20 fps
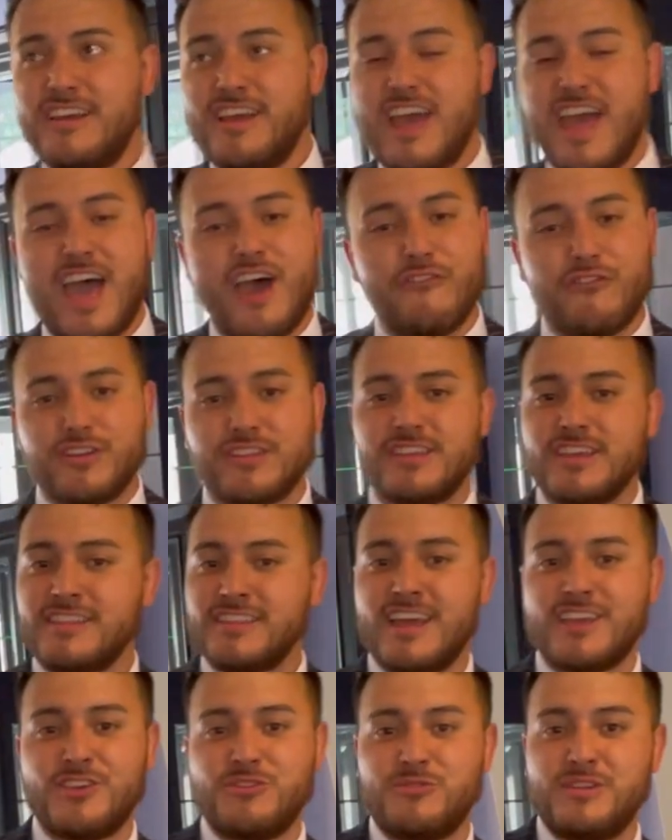Everything
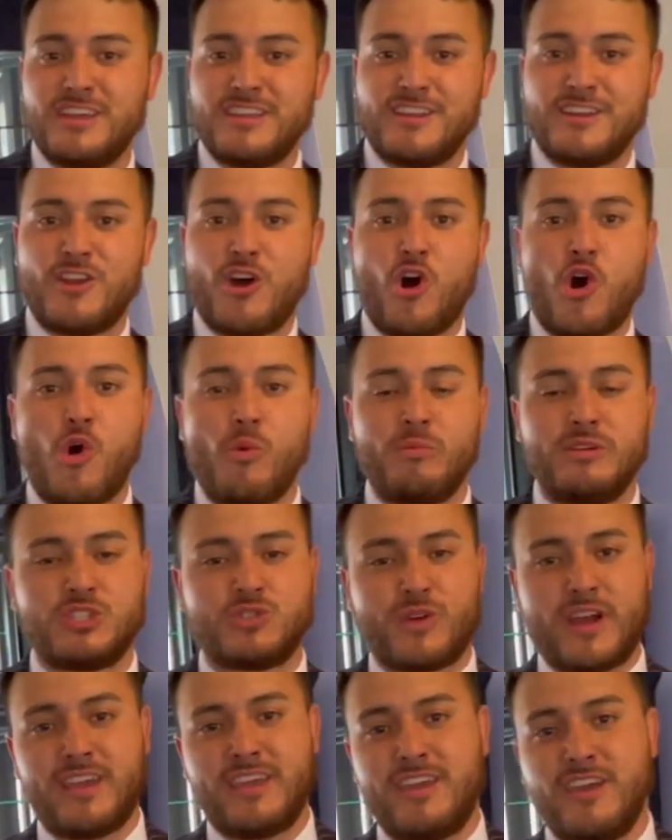that you need in a home is
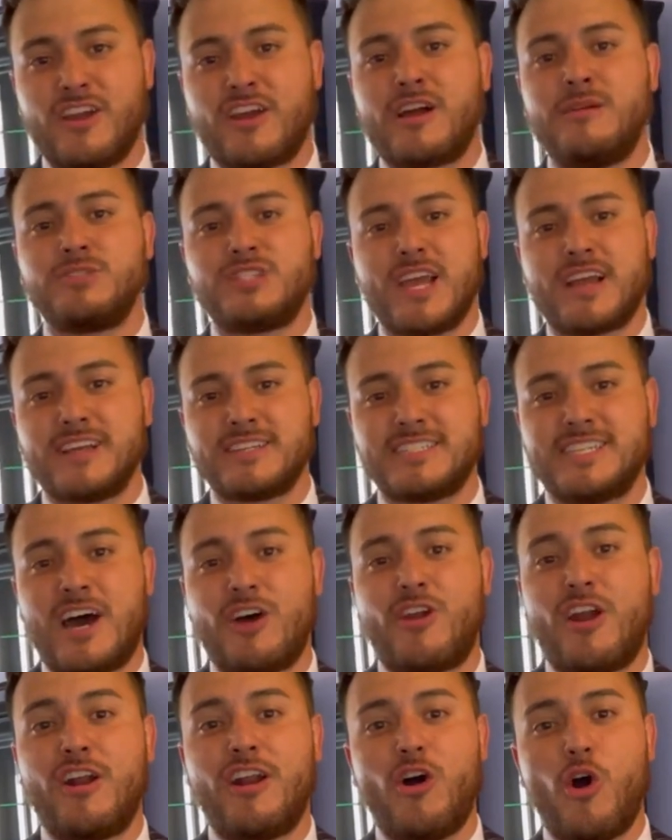right here. Come check us
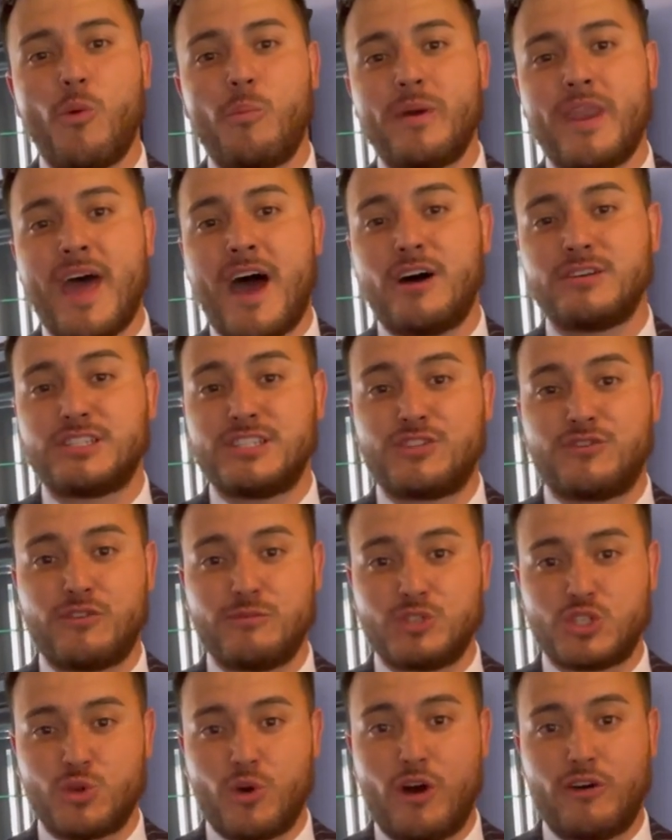out. Our open house is
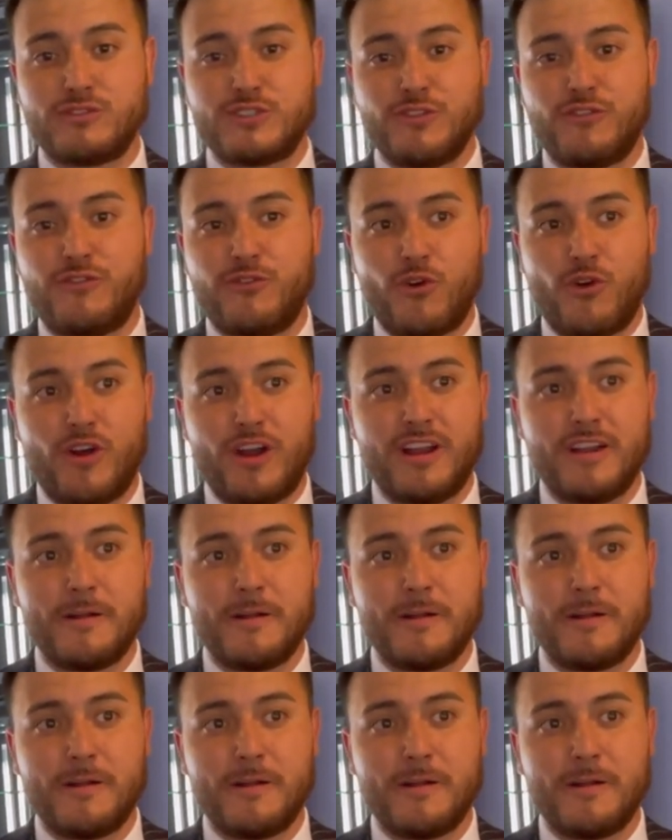from 12 to 4,